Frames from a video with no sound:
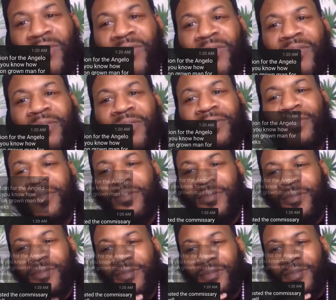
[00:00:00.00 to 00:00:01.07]
Just
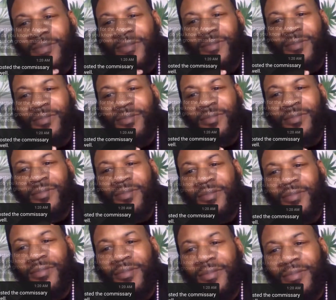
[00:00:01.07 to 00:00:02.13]
ask yourself,
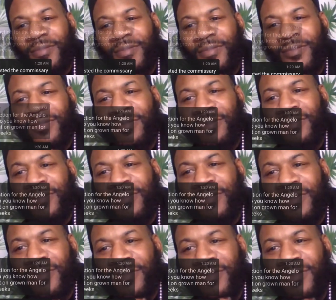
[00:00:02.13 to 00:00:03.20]

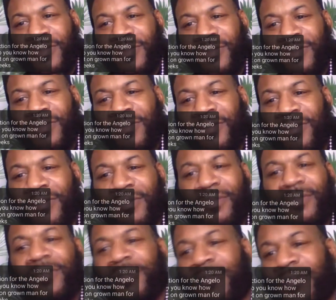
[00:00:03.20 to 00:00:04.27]
why do we
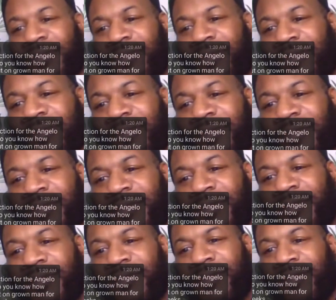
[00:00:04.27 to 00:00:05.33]
choose to
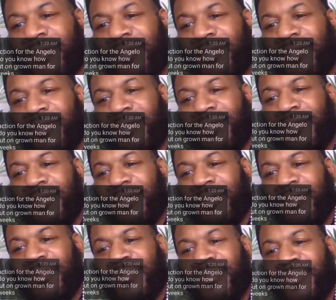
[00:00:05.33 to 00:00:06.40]

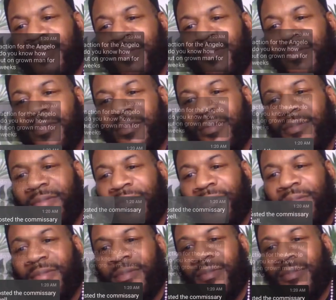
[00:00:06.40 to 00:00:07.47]
click up?
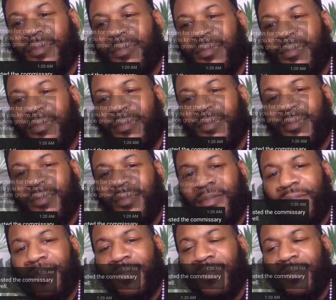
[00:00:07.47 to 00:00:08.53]
Why
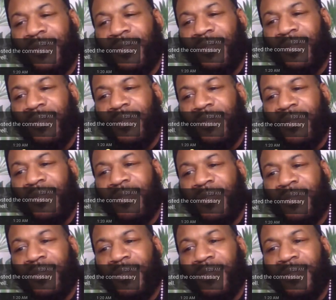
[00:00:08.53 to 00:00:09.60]
can't we just
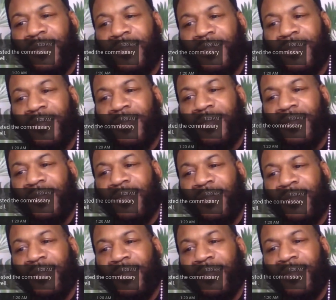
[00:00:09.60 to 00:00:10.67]

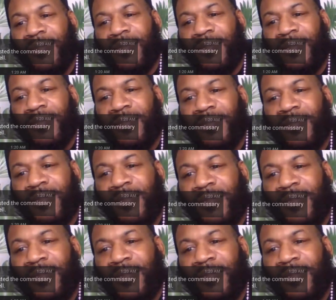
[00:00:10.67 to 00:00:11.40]
get along?